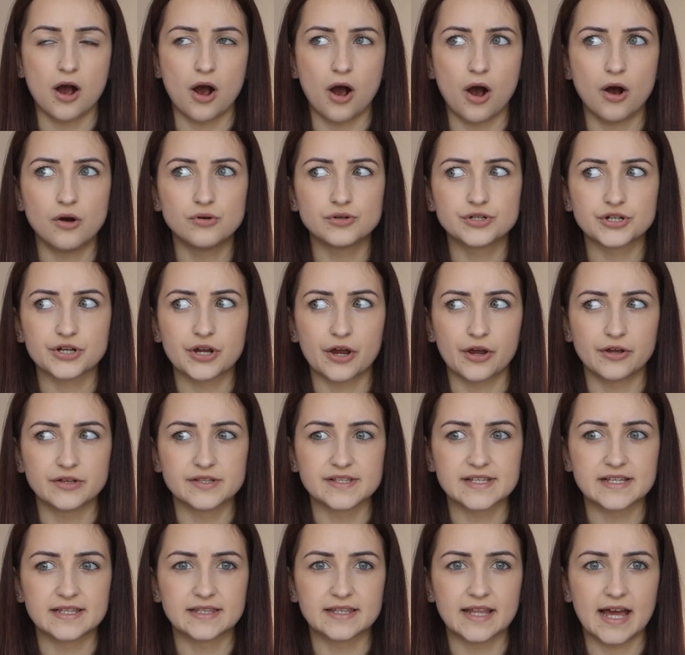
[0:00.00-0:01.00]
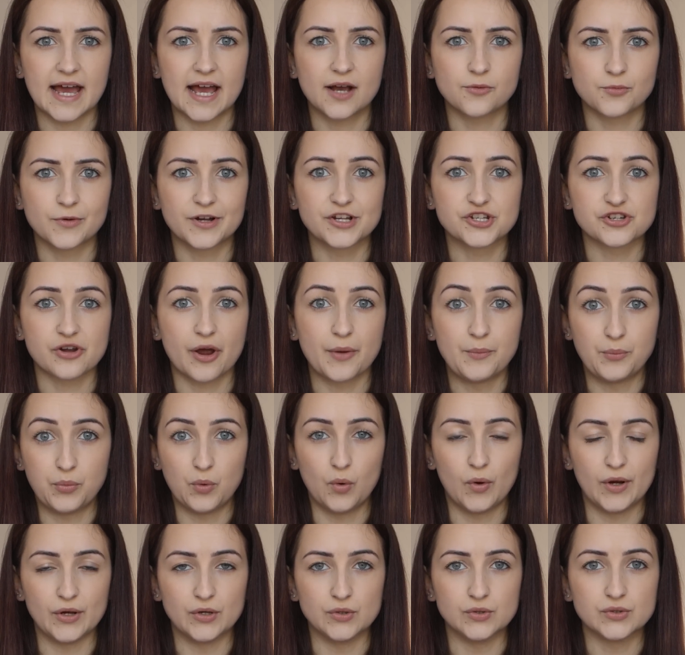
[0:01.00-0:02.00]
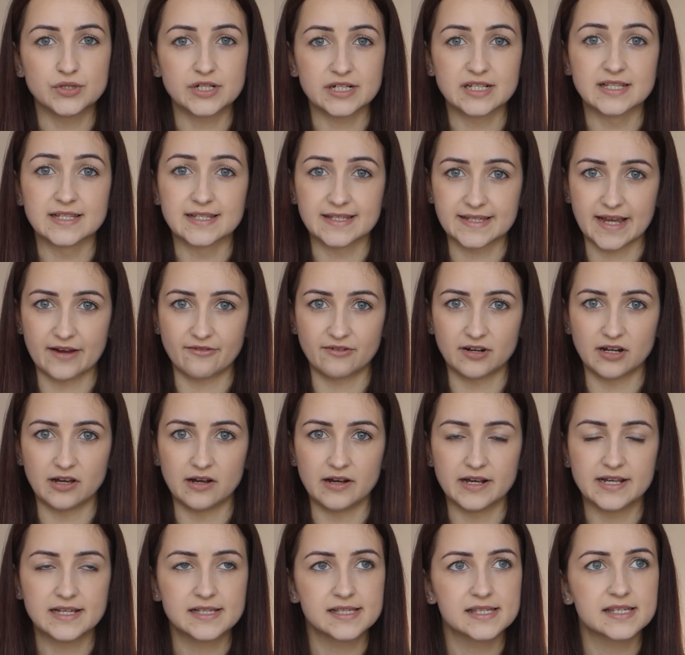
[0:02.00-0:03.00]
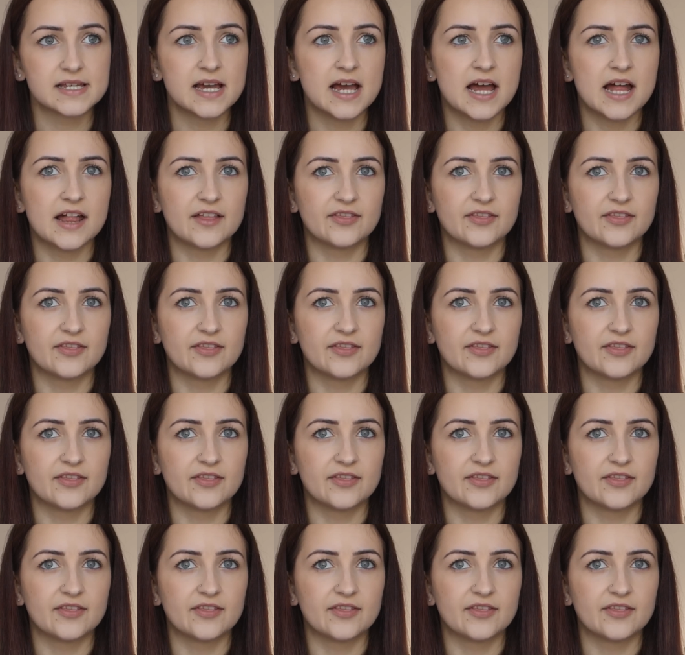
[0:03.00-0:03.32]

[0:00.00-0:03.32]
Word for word: alder cones in there, which I boiled and sterilised.